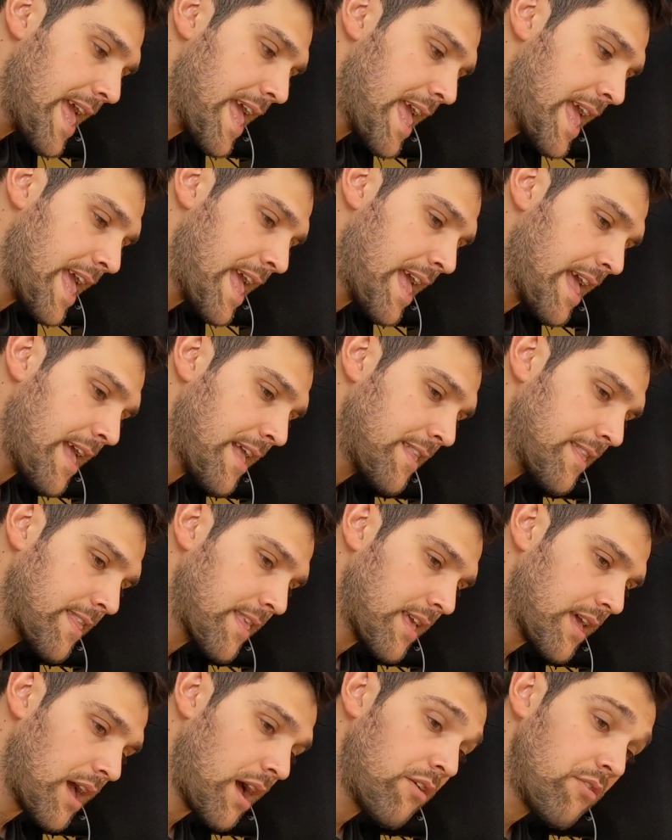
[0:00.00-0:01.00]

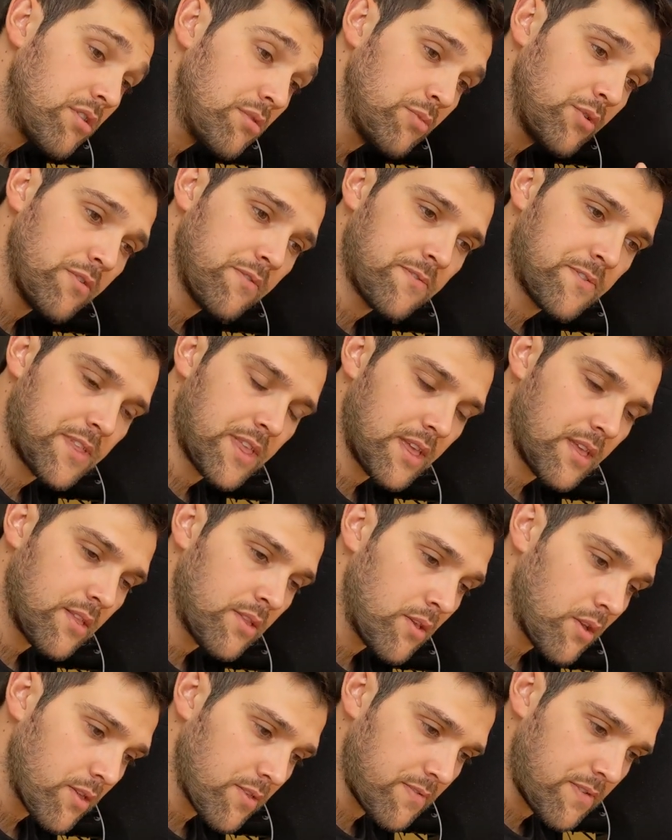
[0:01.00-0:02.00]
And I removed
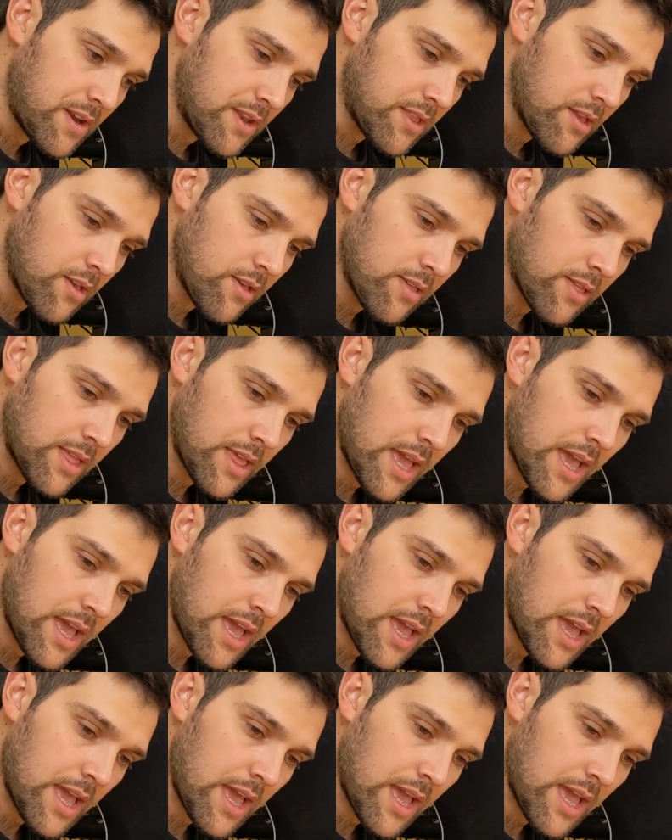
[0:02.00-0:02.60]
those filters,